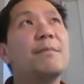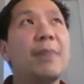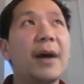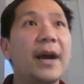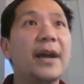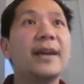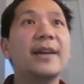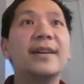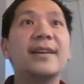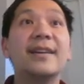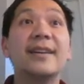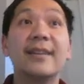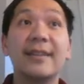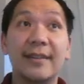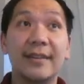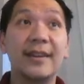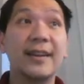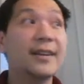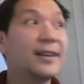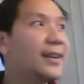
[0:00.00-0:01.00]
byte
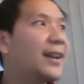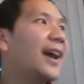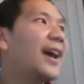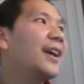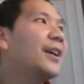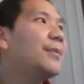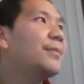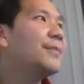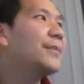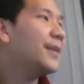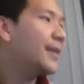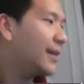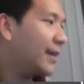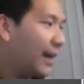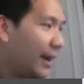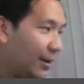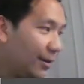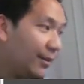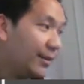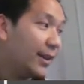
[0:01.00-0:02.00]
data type,
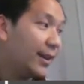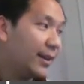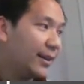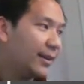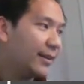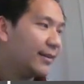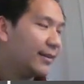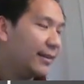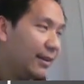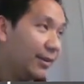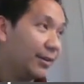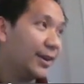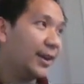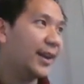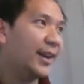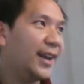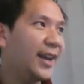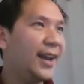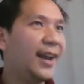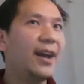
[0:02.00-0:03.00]
I only
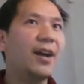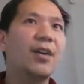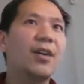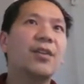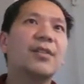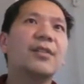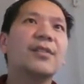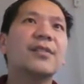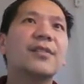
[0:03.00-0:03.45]
allocate AL